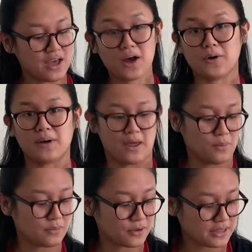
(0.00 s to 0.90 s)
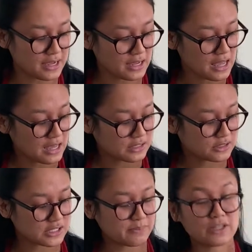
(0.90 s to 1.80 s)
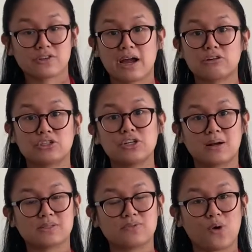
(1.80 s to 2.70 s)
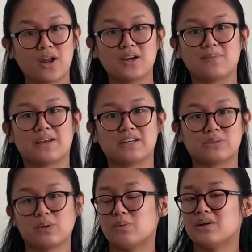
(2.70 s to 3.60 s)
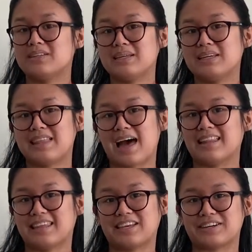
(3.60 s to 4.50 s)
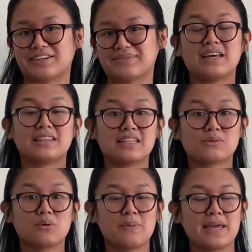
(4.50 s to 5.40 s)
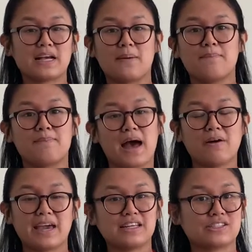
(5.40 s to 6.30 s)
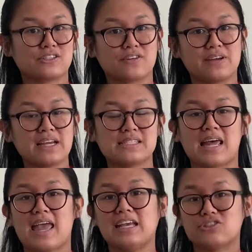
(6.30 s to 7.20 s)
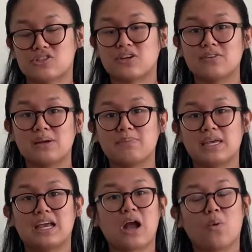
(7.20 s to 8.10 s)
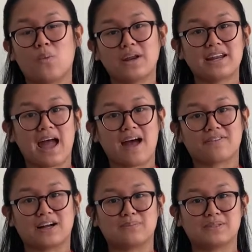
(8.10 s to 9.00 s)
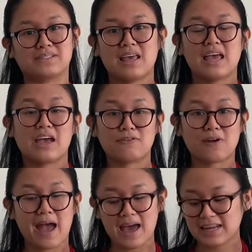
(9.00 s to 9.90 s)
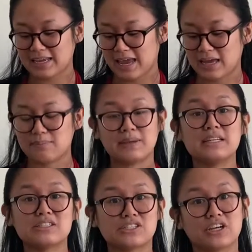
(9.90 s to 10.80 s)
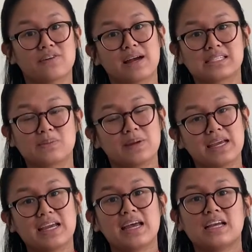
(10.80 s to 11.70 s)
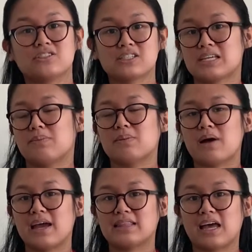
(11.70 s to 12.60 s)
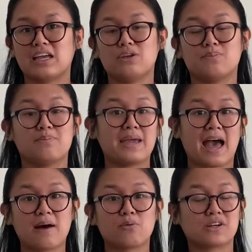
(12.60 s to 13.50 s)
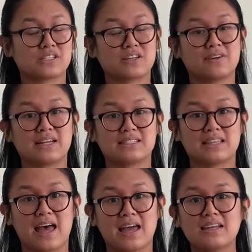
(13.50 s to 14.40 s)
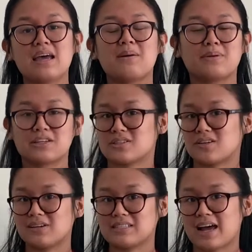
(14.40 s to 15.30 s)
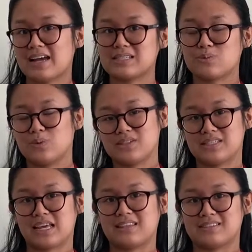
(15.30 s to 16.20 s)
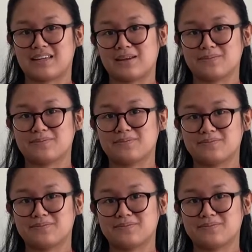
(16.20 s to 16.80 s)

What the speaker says: Oh, and one more thing, just measure out 2 cups of water because we will need that later. This will make about 8 servings, each serving being 1.5 cups. If you're adding canned beans to your recipe, just keep in mind that you may have more servings in the end, but the serving size will stay the same.